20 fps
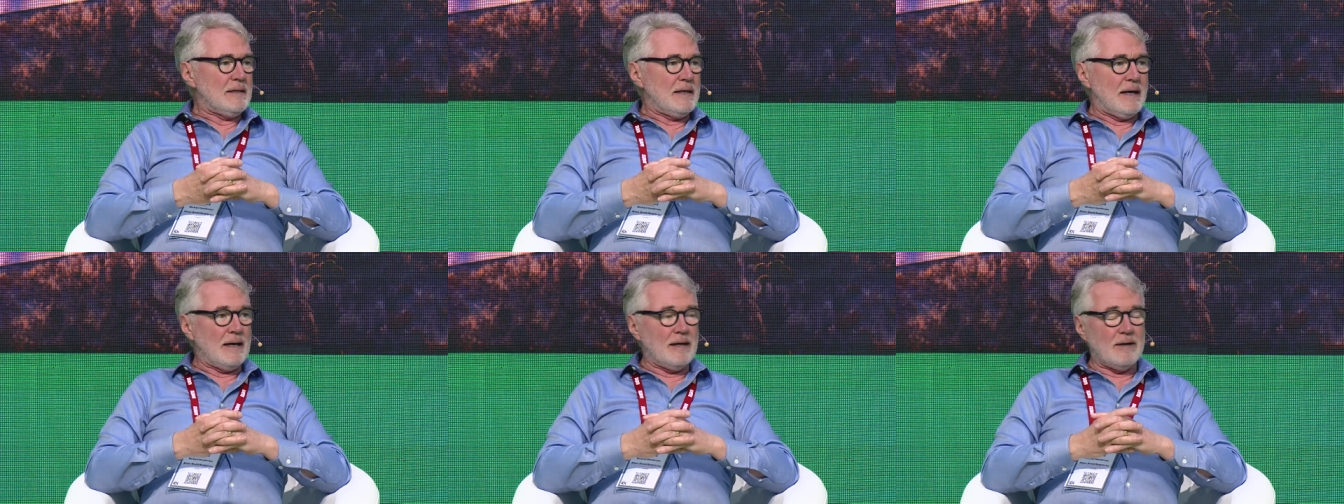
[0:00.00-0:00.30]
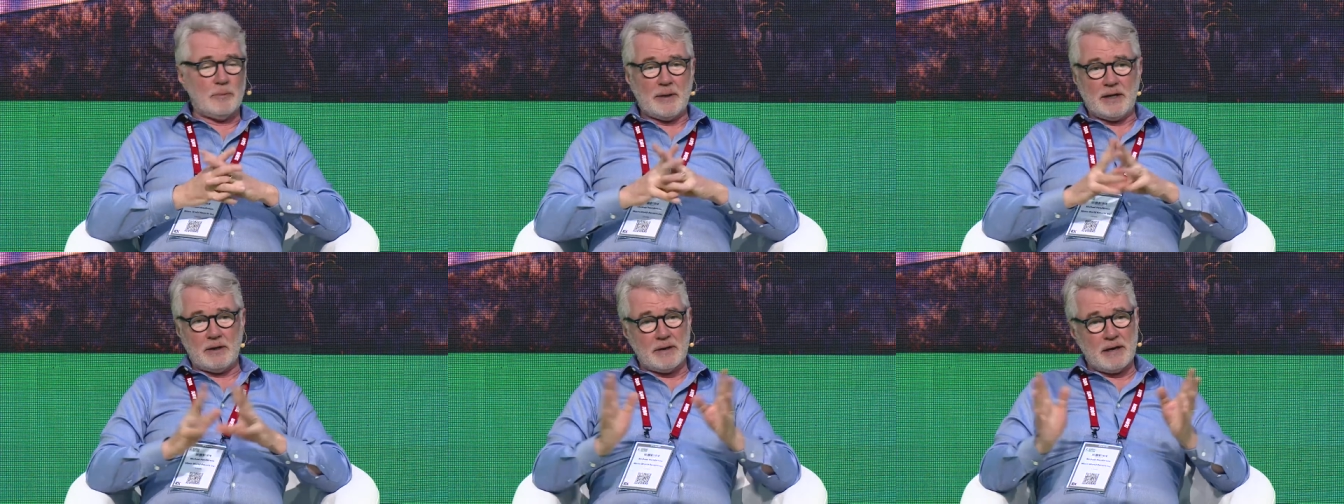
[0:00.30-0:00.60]

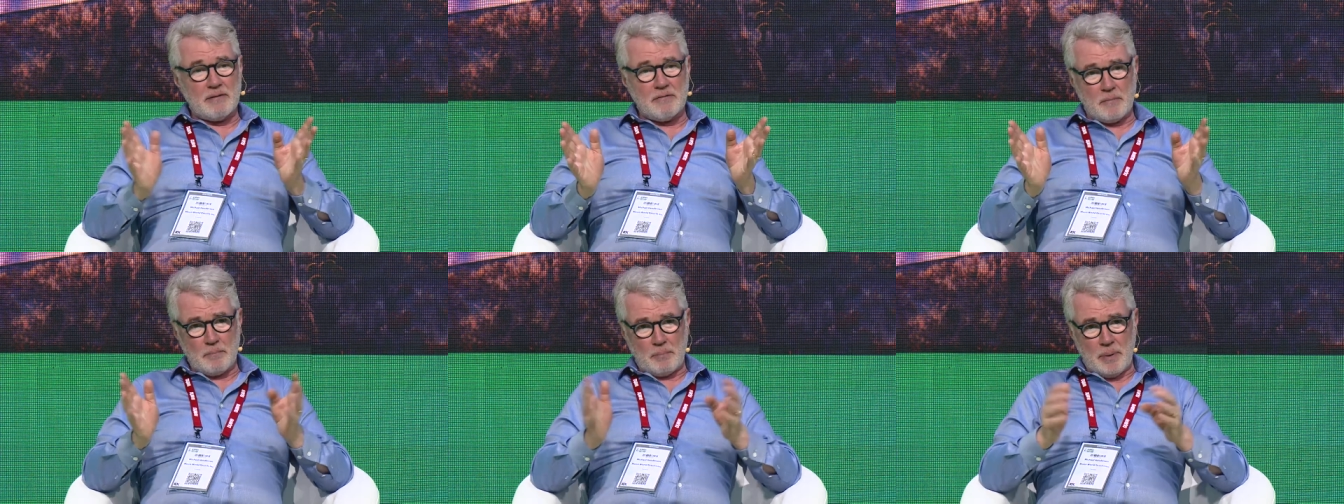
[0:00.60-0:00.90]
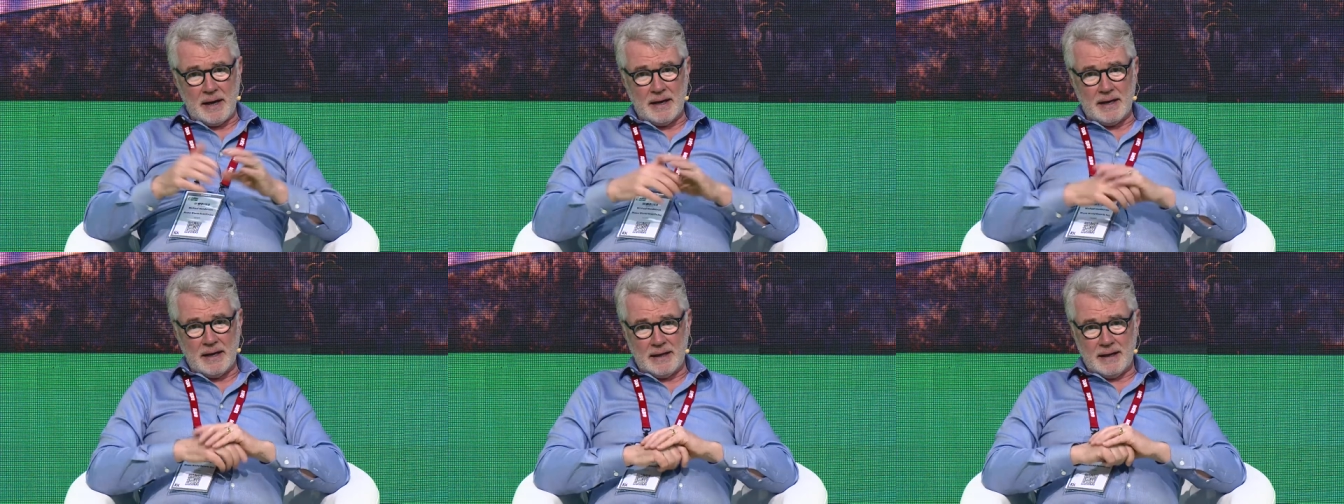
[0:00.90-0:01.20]
Uh, we don't even
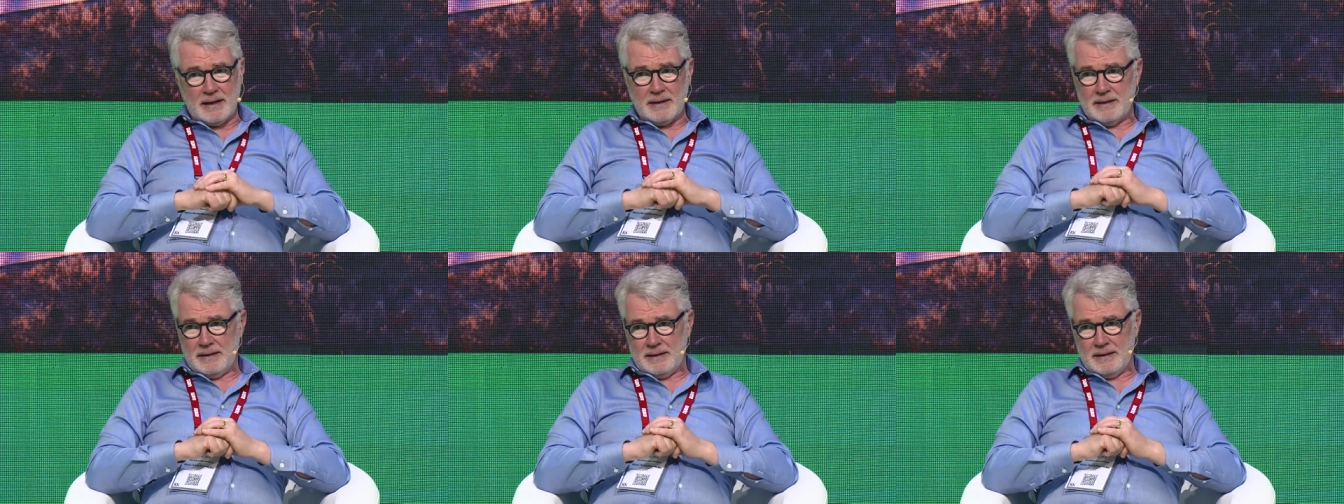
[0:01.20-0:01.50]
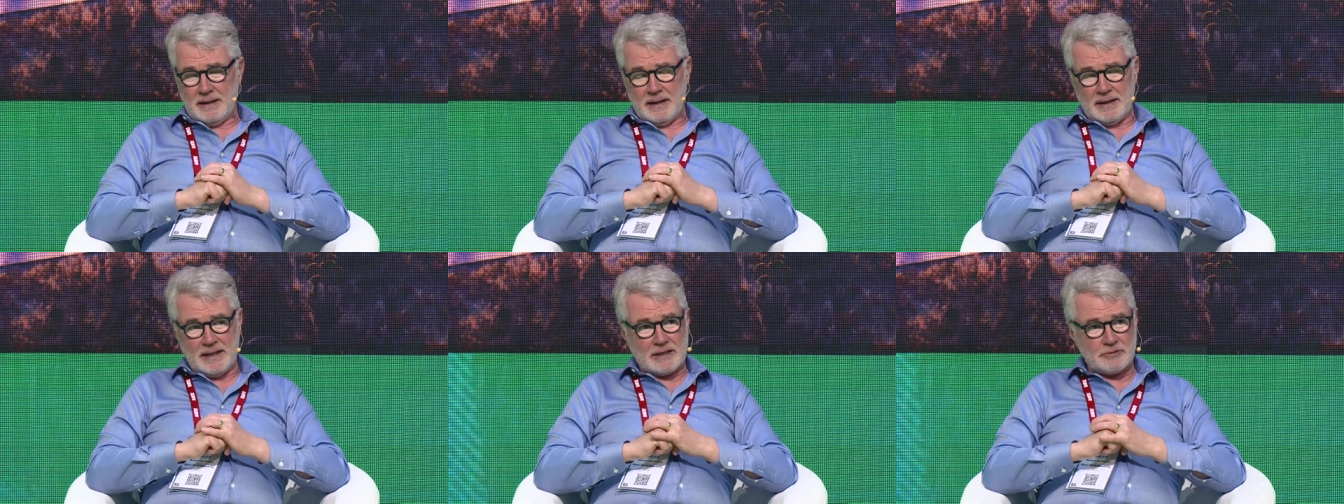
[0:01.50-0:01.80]
pay uh,
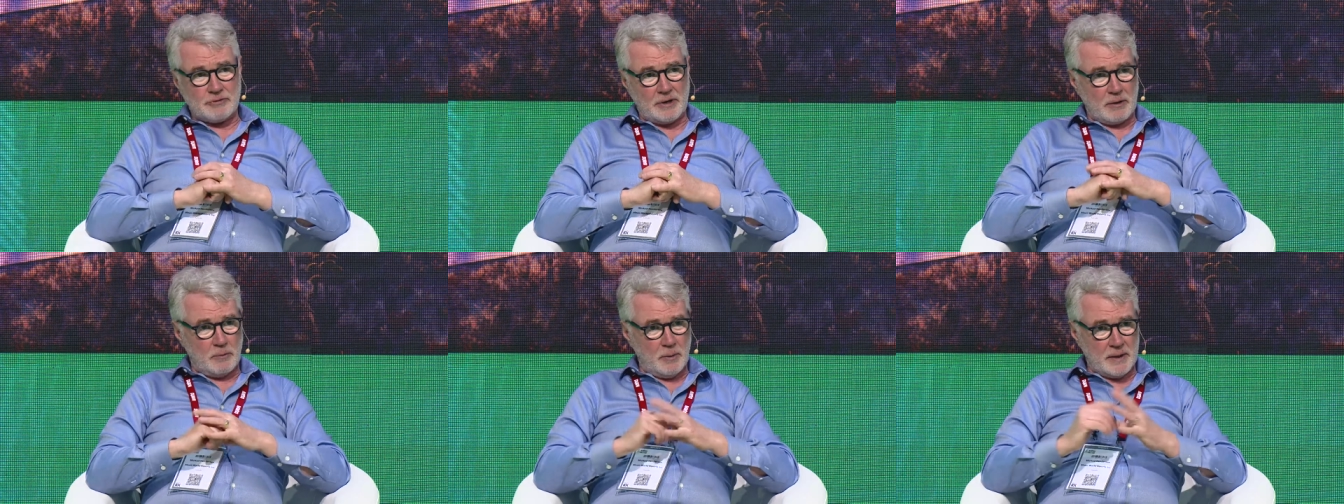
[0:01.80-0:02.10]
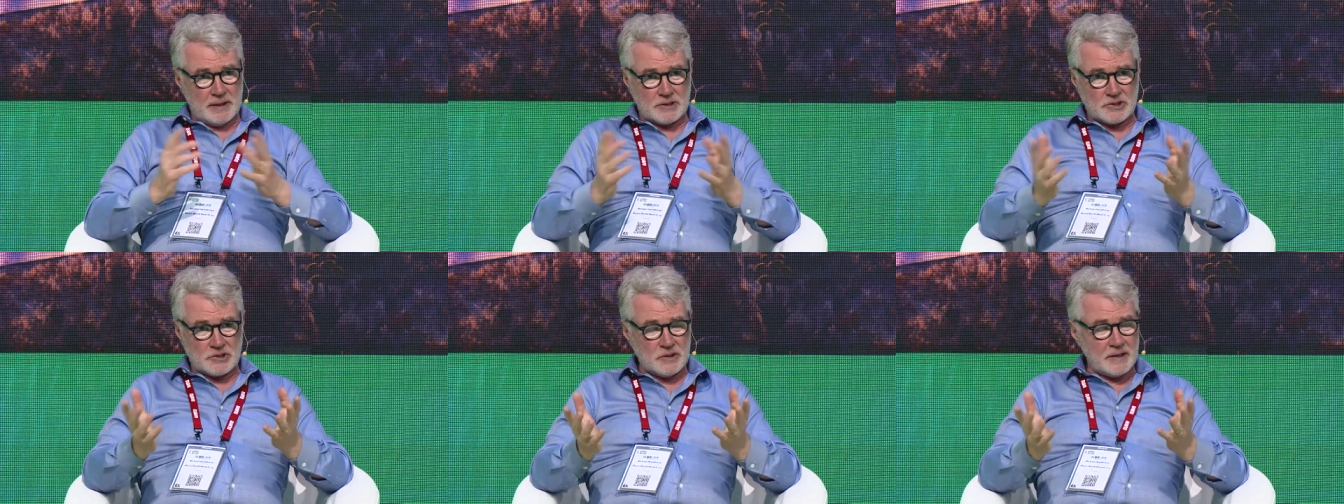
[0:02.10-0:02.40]
electric
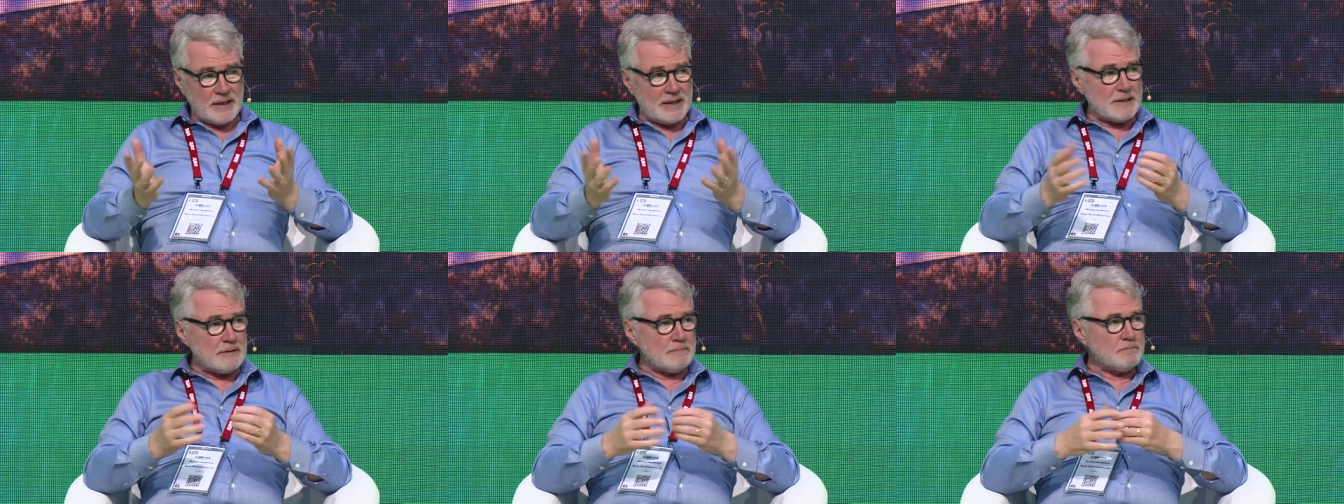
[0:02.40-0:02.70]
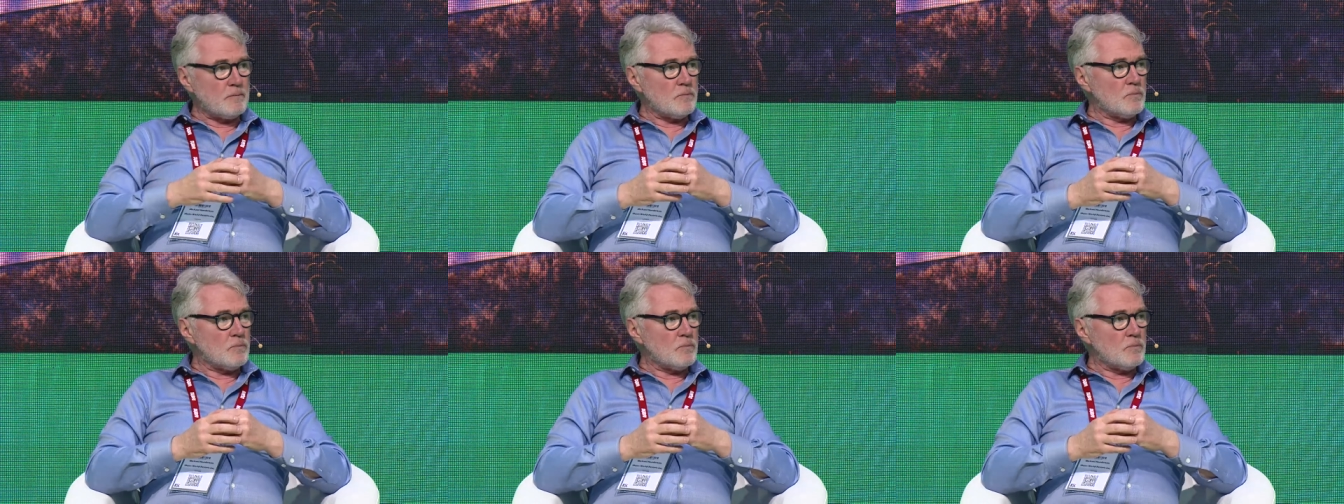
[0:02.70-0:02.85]
when it's lit.